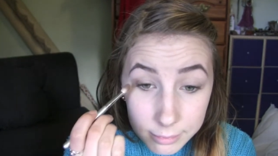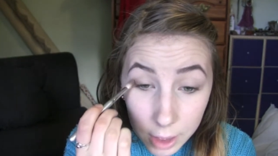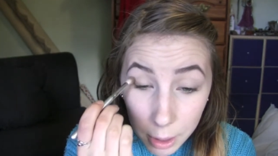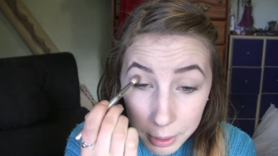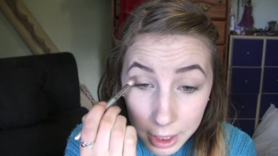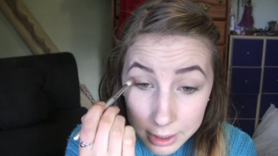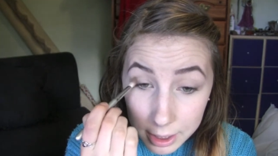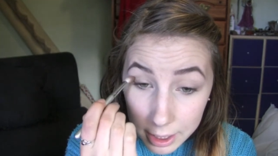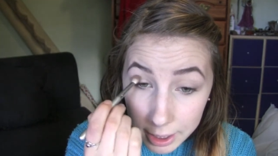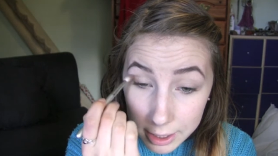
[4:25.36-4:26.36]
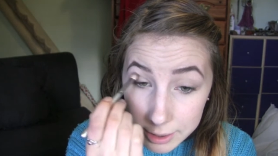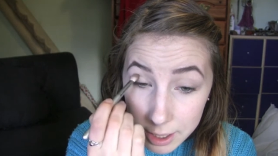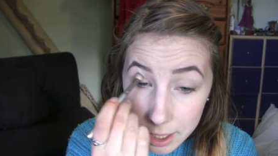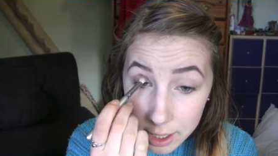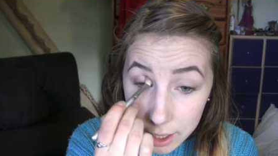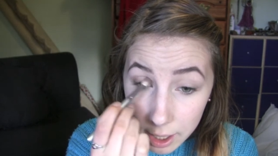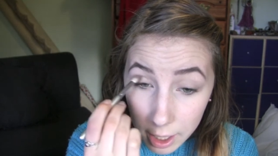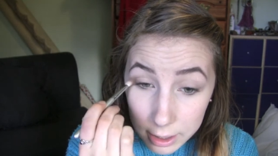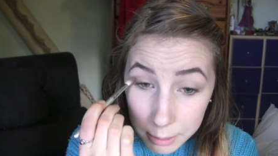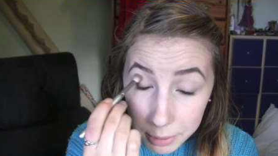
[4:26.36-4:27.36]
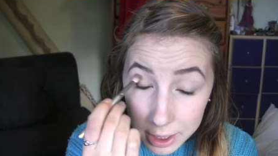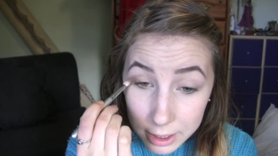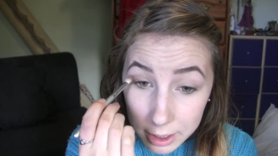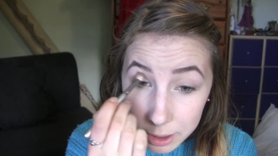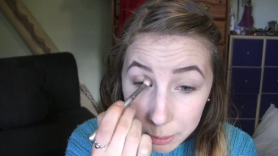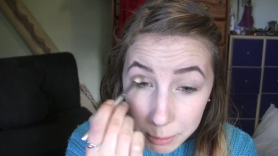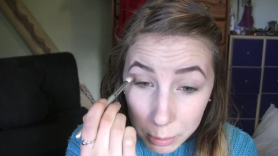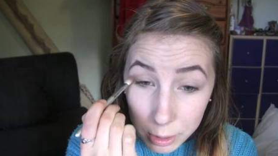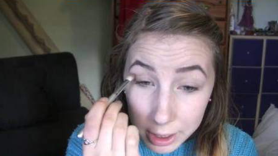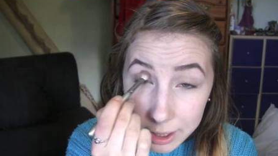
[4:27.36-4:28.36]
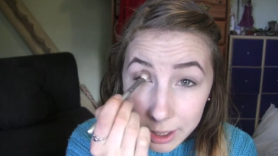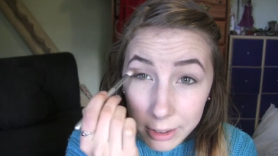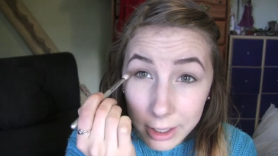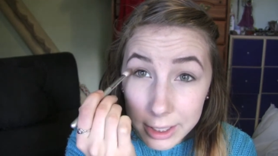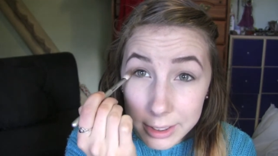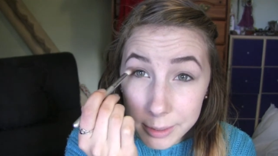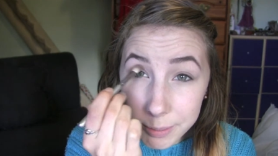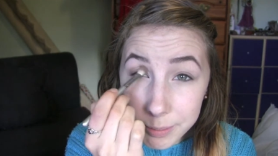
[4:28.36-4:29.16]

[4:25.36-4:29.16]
upper lash line I guess, and then blend it a little bit more into the crease.